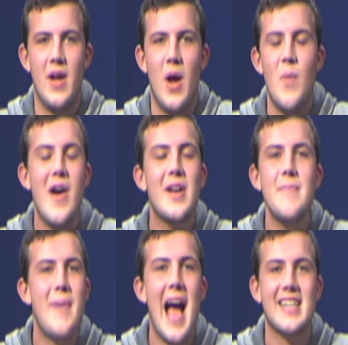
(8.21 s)
Welcome
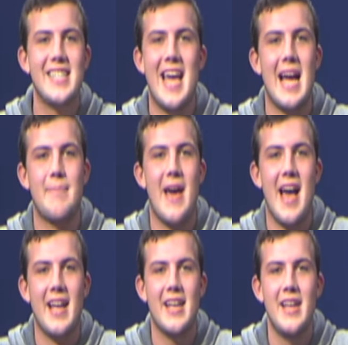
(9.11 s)
back to Yak
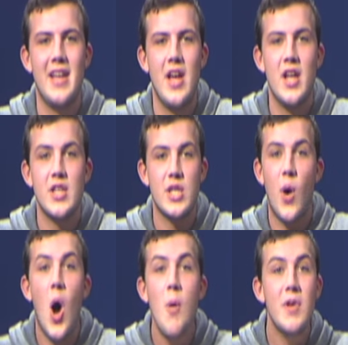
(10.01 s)
Back. So
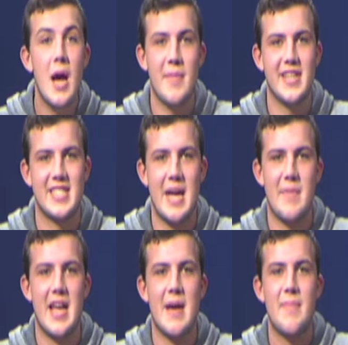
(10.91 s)
homecoming is
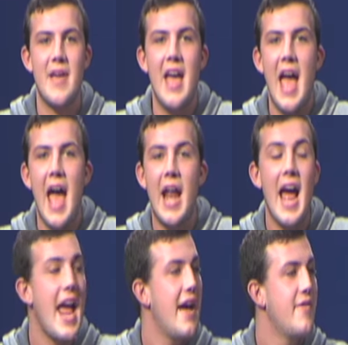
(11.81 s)
coming up, and I
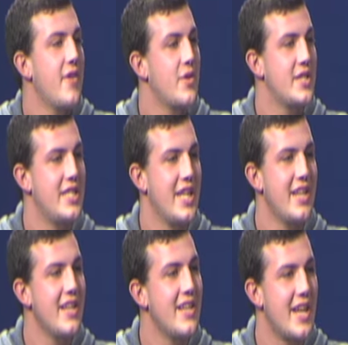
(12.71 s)
have
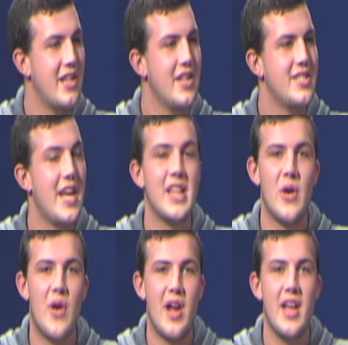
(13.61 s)
Christine, Nicholas, and
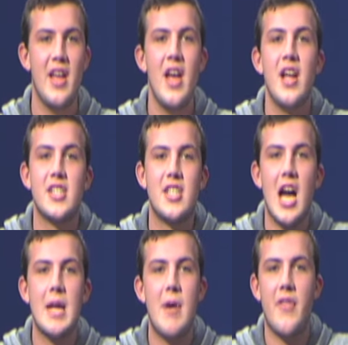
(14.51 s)
Laura to
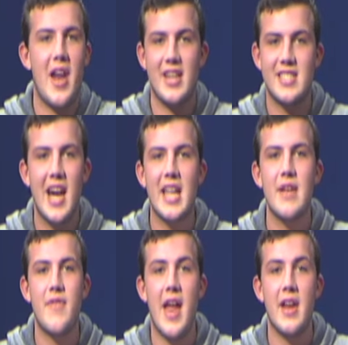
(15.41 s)
talk about that exciting
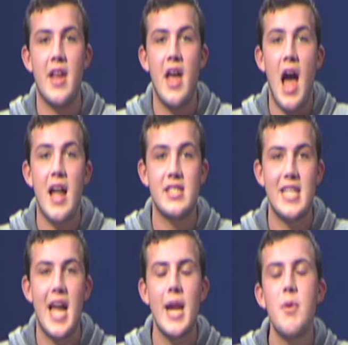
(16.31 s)
event. On
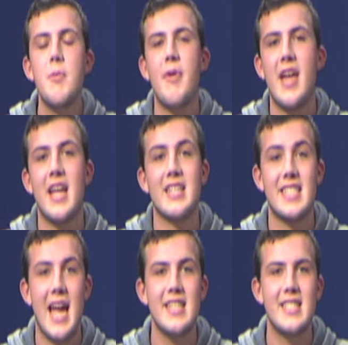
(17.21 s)
Saturday, we'll be playing against
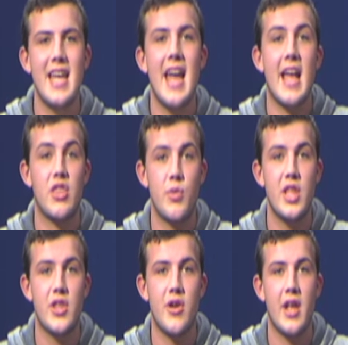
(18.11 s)
Kent State at
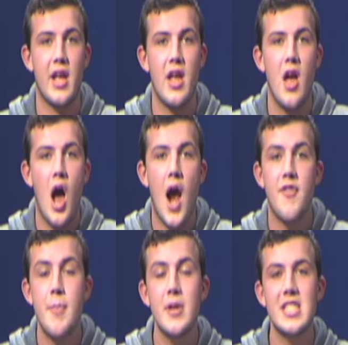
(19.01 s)
3:30. Our
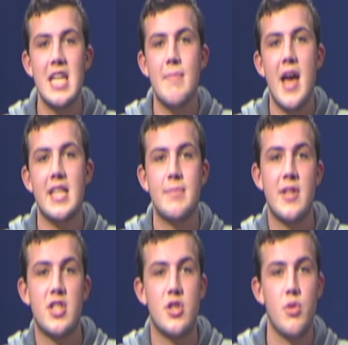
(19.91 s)
football team has been
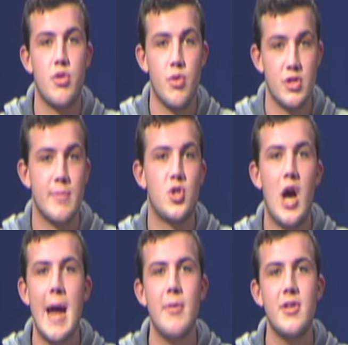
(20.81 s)
through some
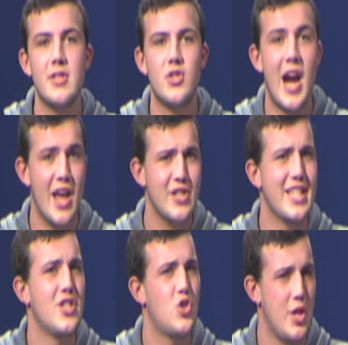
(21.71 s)
trials
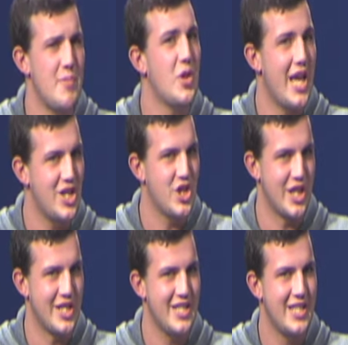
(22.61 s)
and
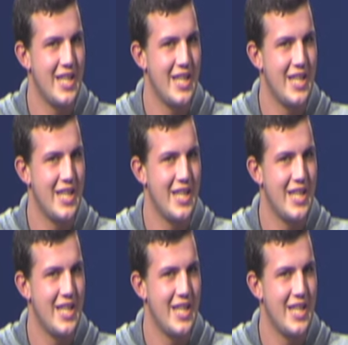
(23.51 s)
tribulations,